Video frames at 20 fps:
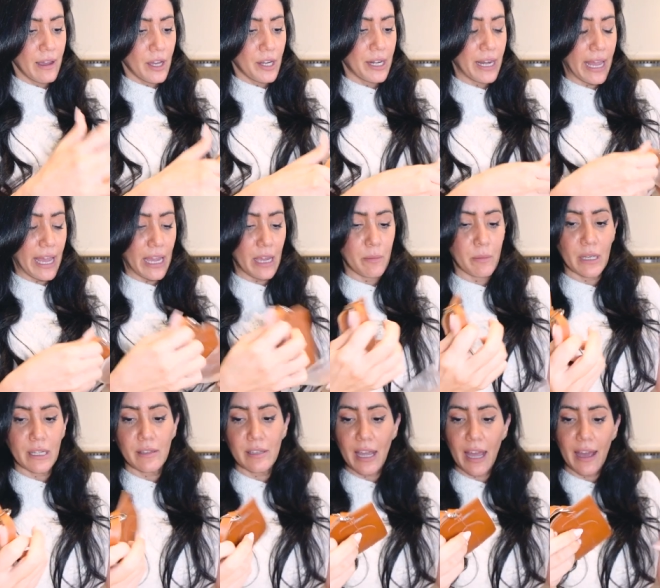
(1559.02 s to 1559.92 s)
name
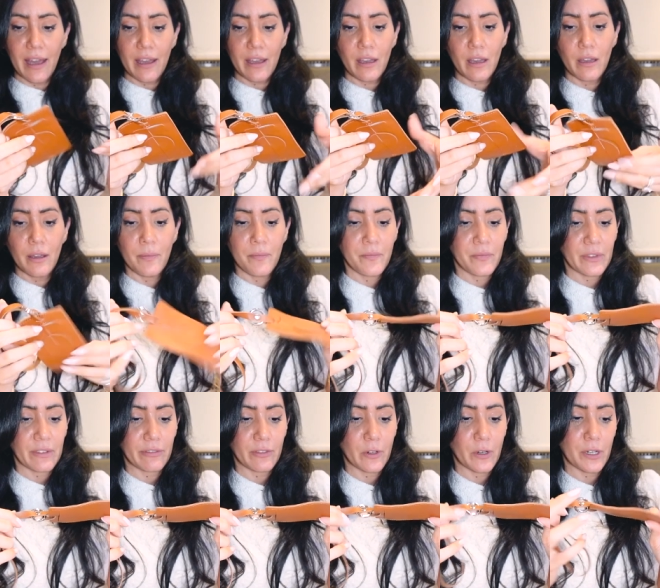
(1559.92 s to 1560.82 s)
tag
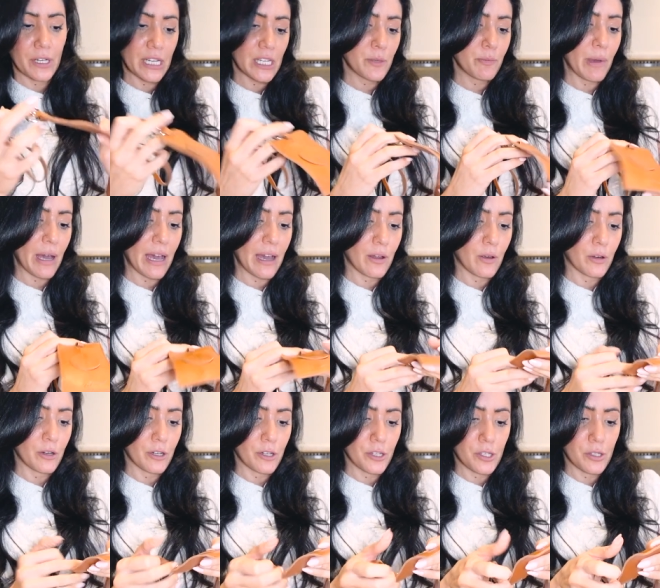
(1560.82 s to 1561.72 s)
for this bag or
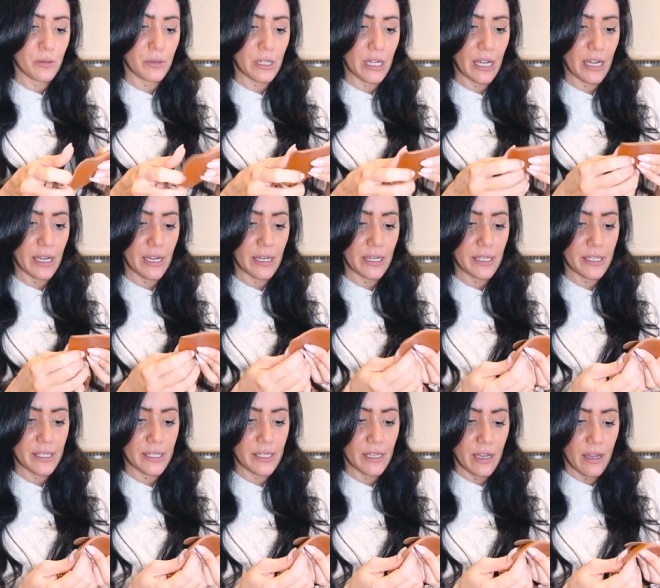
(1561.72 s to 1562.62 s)
your
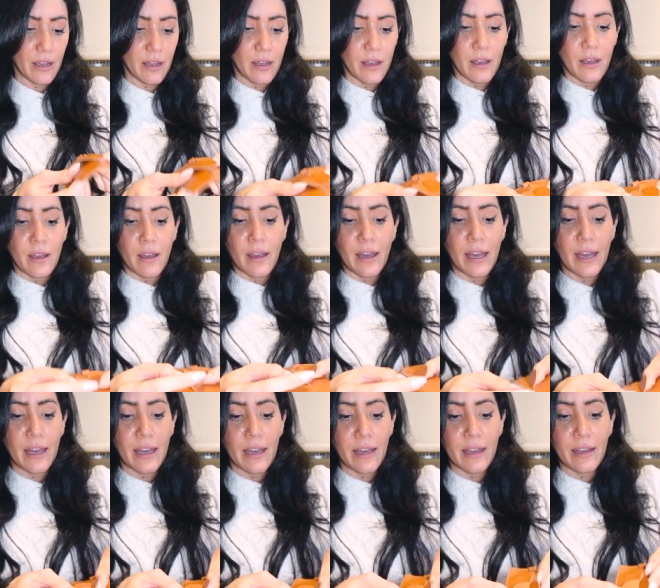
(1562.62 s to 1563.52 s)
suitcase.
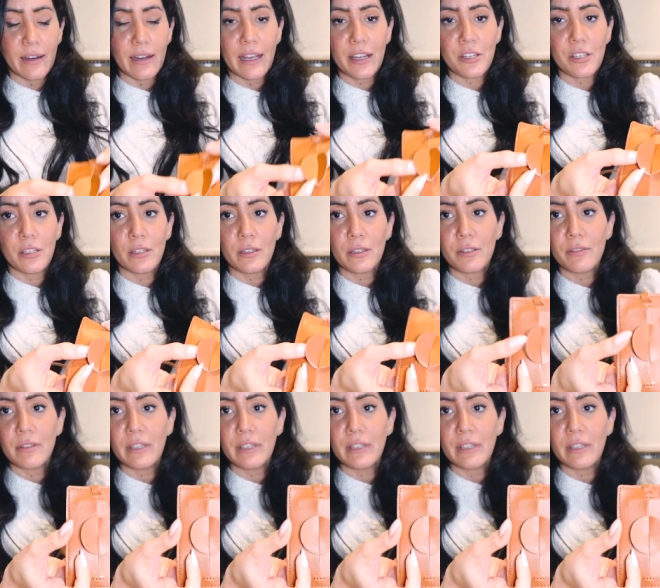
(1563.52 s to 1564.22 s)
And actually it looks